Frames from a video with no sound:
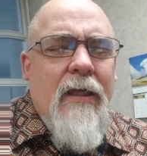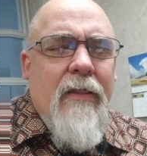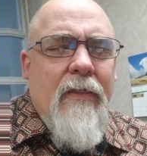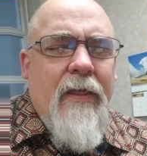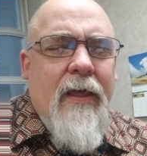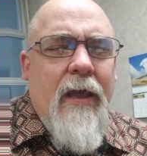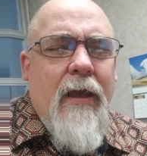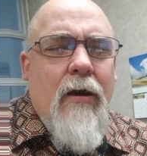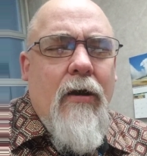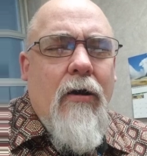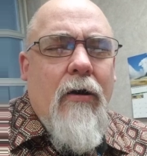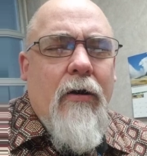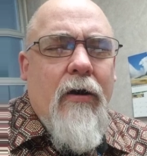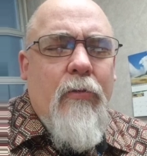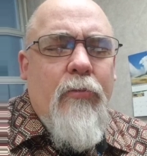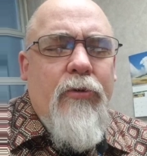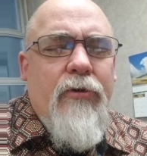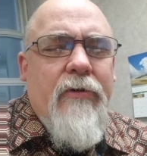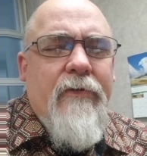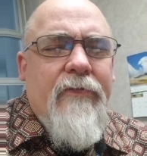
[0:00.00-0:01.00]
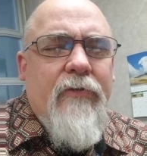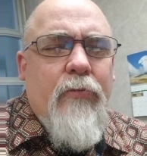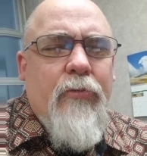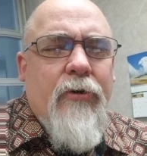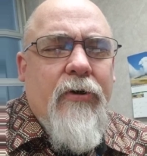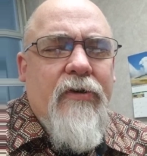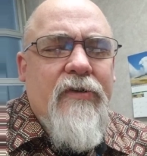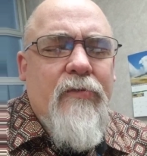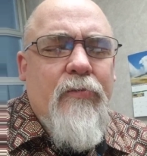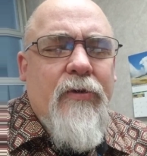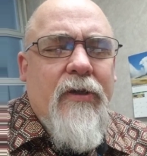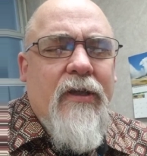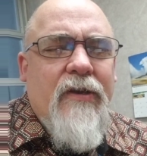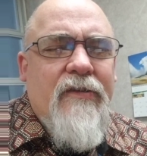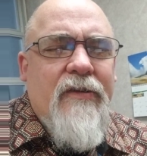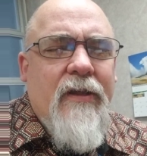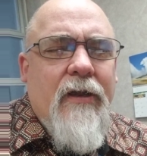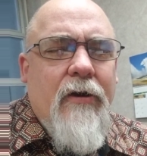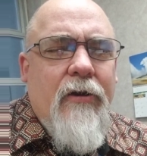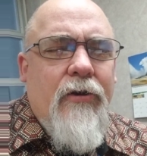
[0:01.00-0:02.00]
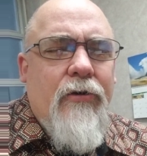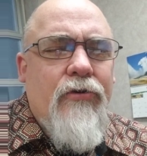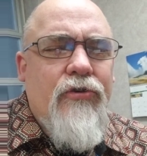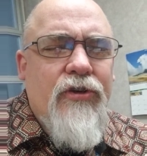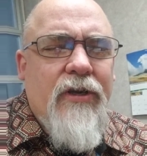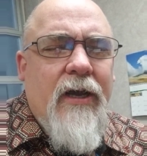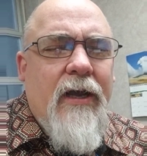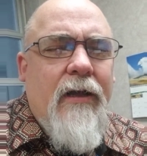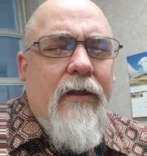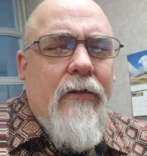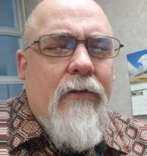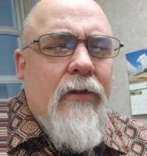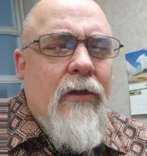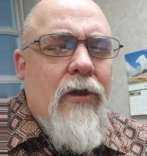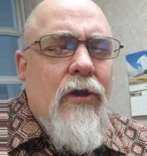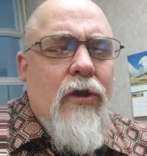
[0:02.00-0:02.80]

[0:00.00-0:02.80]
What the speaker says: They are a beautiful person because they are your child.